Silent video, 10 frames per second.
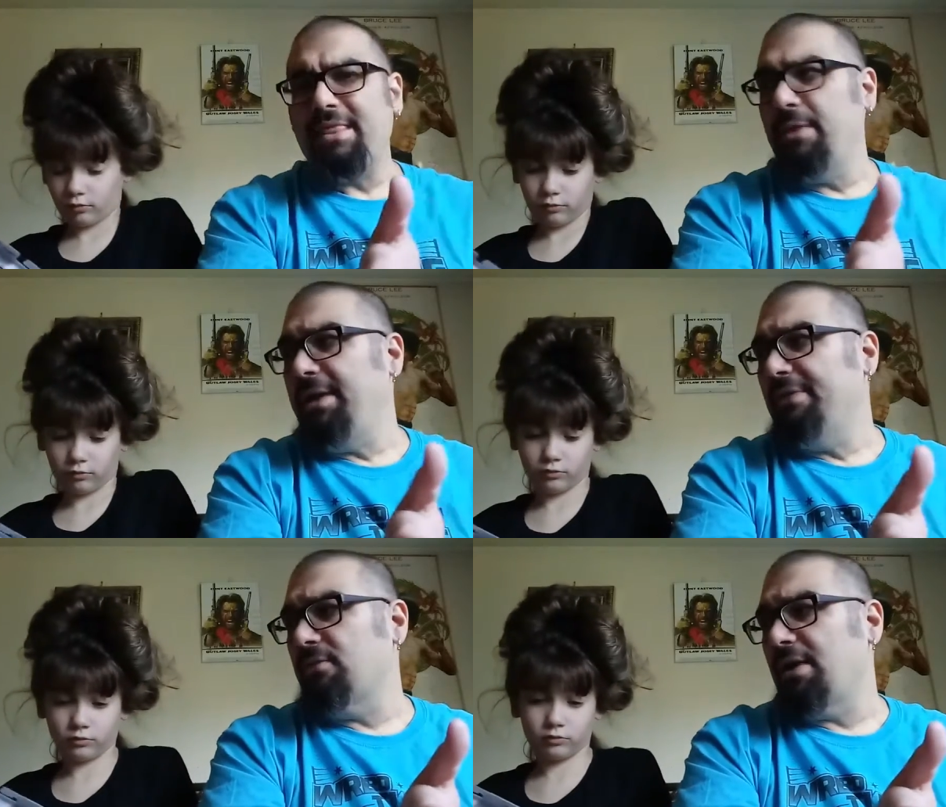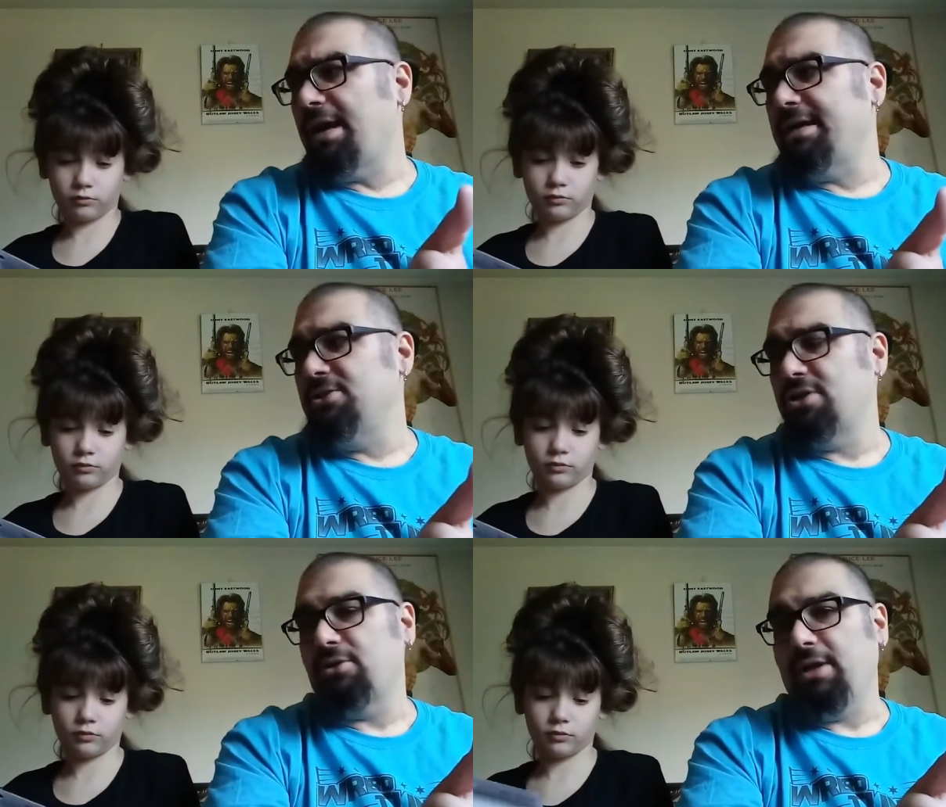Speaker 1: I think we have a rock
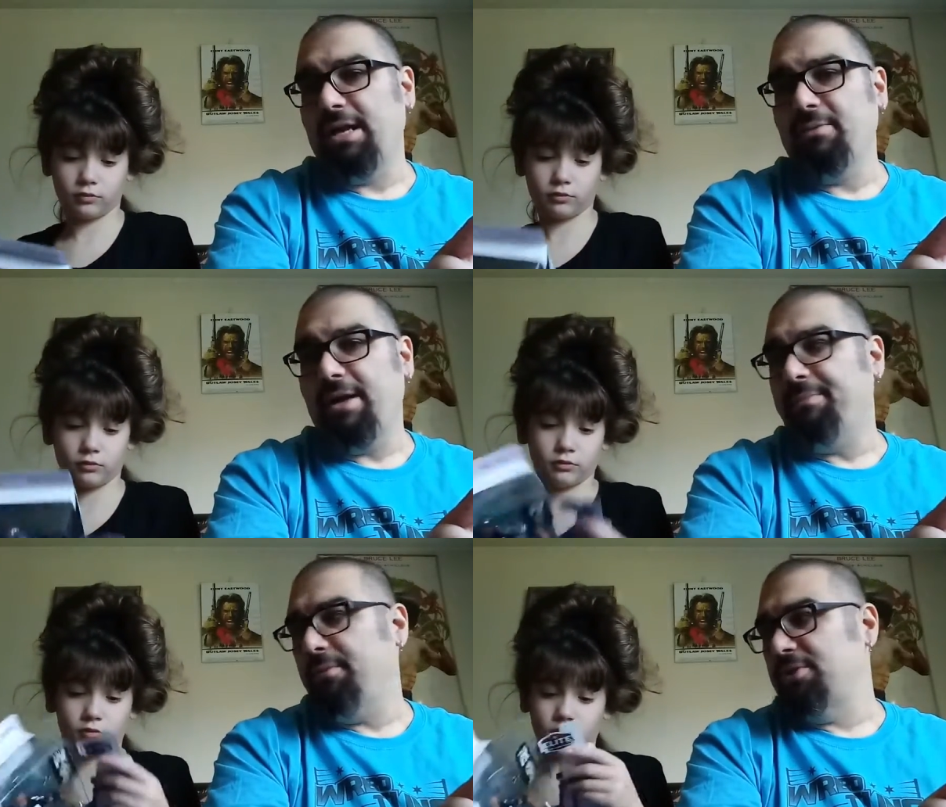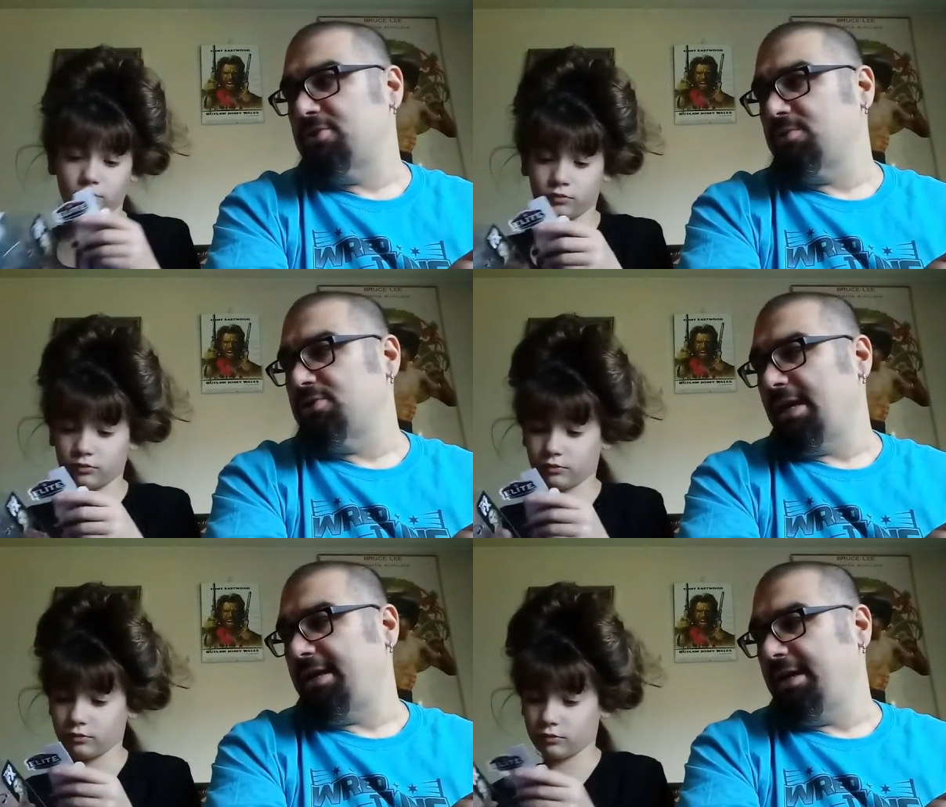in general anyway, but we just were
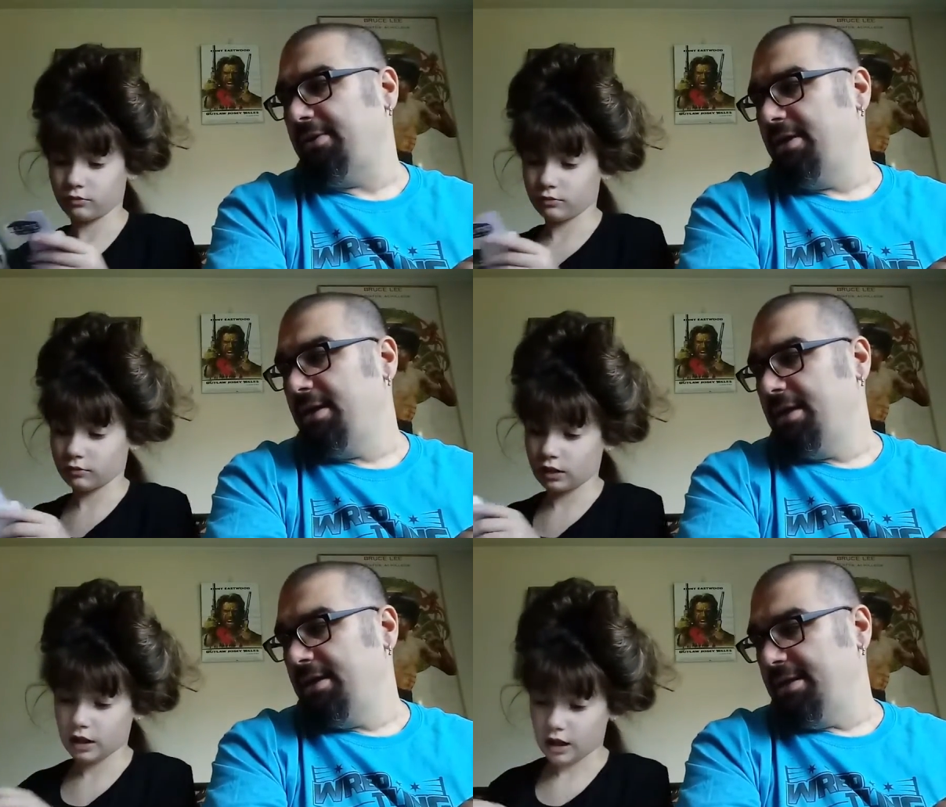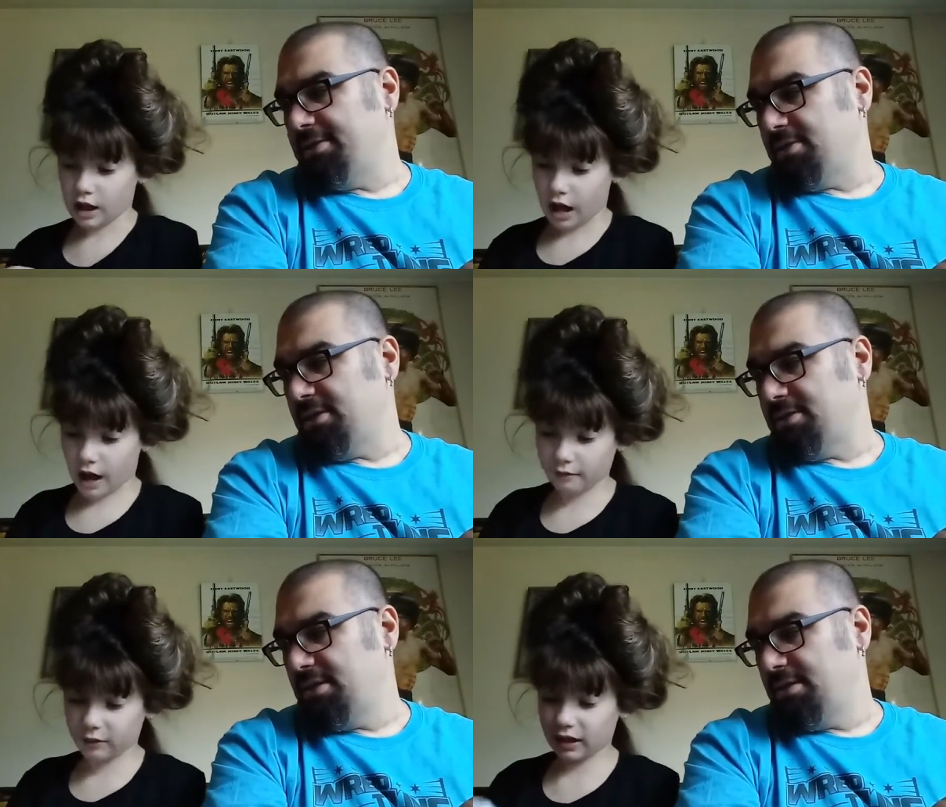checking out this. So
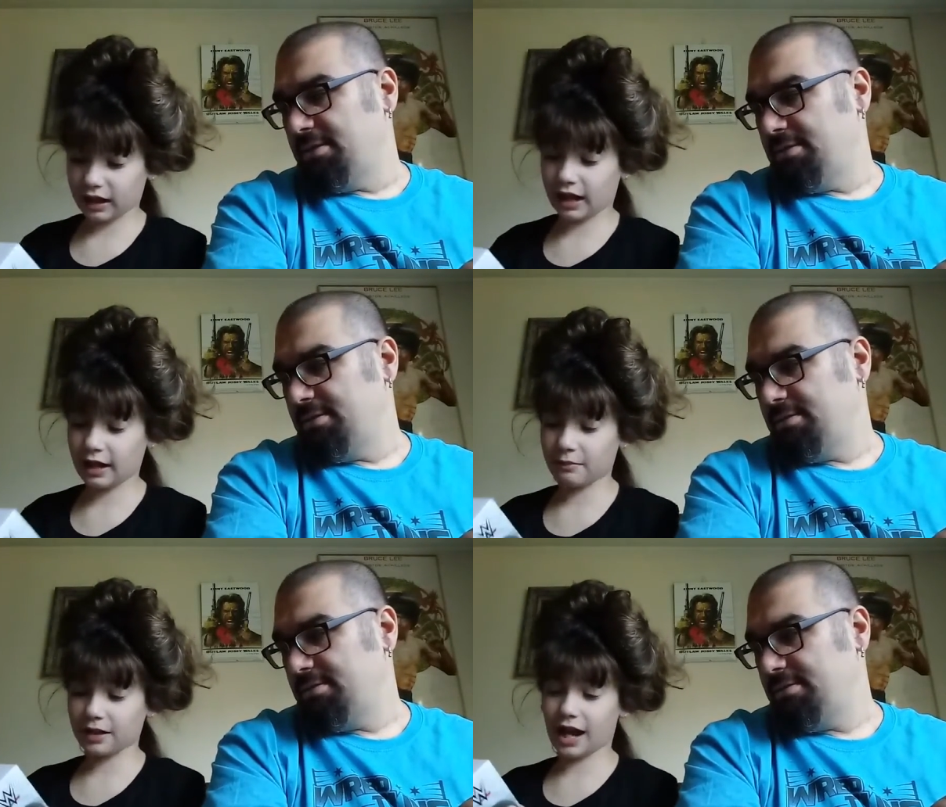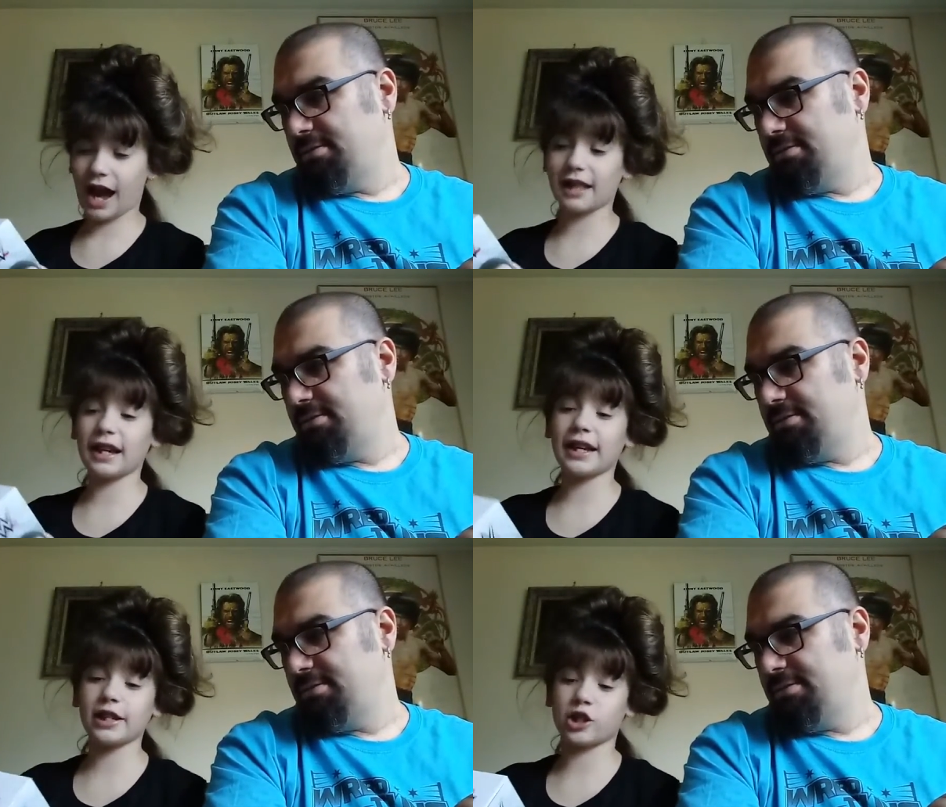I
Speaker 2: want him. I
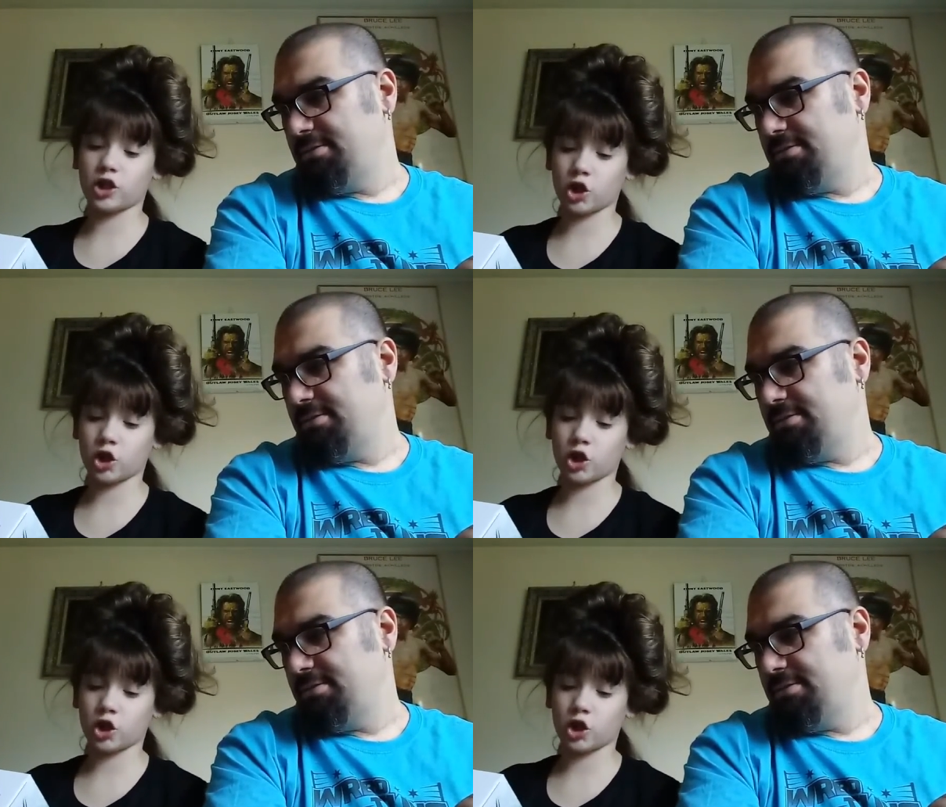like his